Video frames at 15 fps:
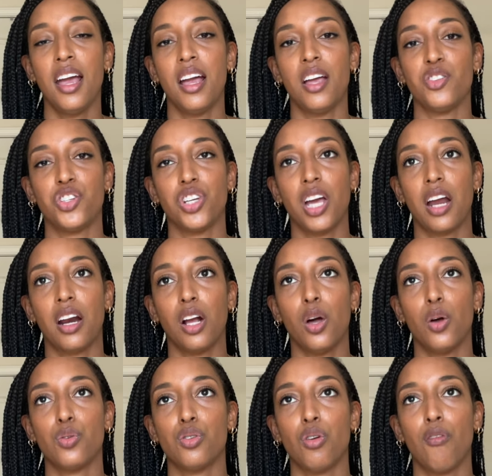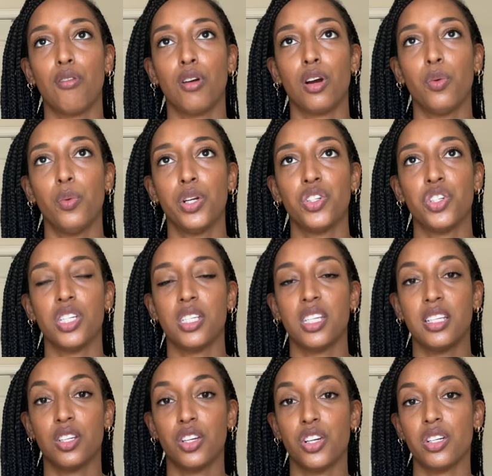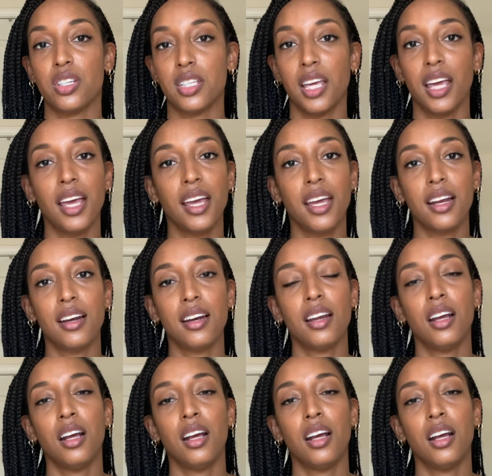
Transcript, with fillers: and she kind of goes over what she sees on your skin